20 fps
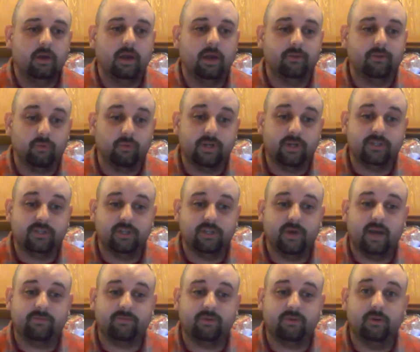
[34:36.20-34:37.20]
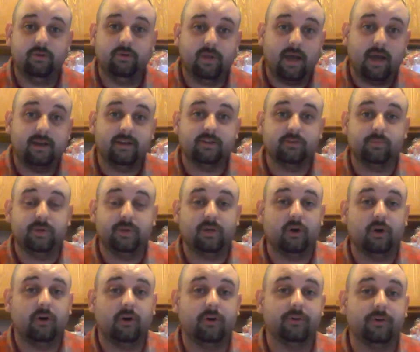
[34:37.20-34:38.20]
And the reason you have to do that is
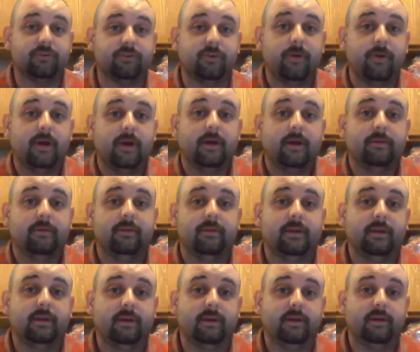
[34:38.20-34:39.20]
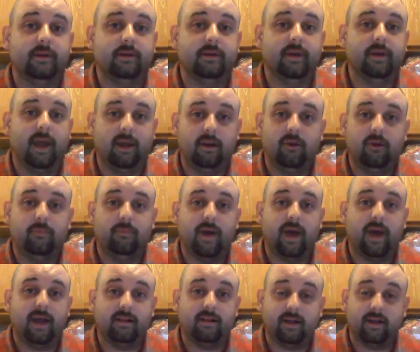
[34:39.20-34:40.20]
because the anode
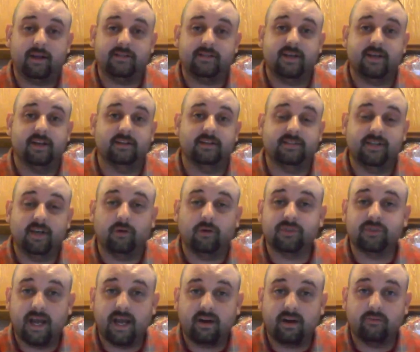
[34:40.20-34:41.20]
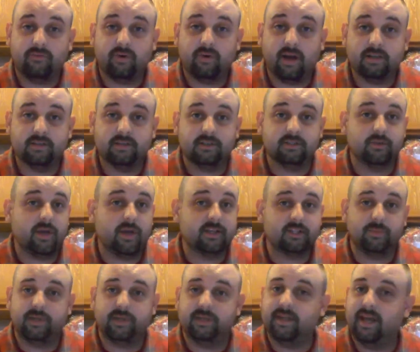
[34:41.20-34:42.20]
bag, like I said, is self-sacrificing, so it
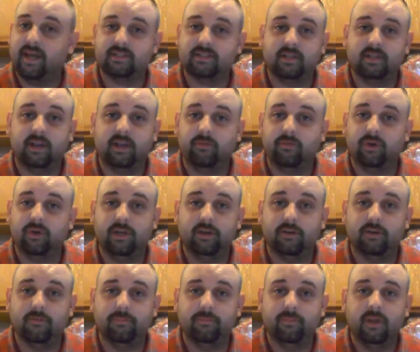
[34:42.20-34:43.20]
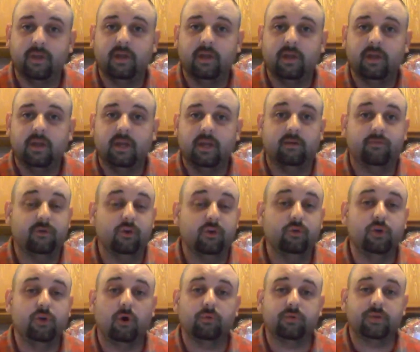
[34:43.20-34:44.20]
has to be tested every year. If
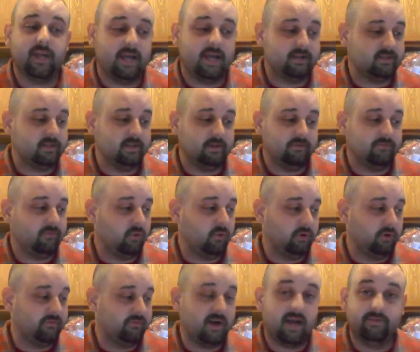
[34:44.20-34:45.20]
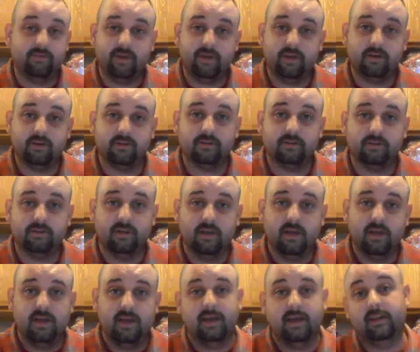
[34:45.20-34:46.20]
you don't test it for 5 years,
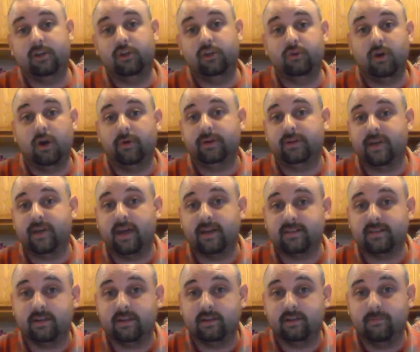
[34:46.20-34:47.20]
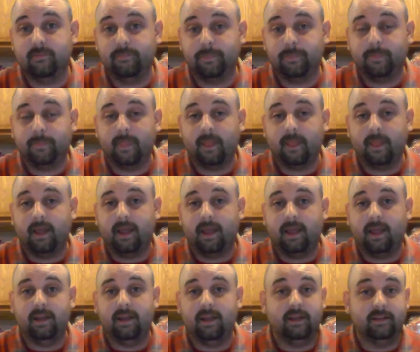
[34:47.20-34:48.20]
and then you go and test it,
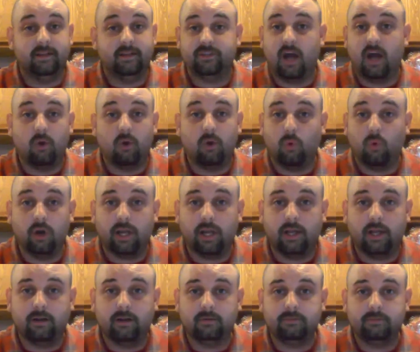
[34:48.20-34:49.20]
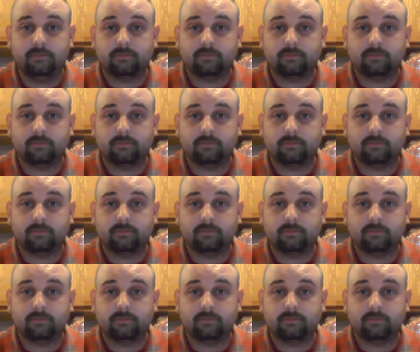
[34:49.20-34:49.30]
and it's not working,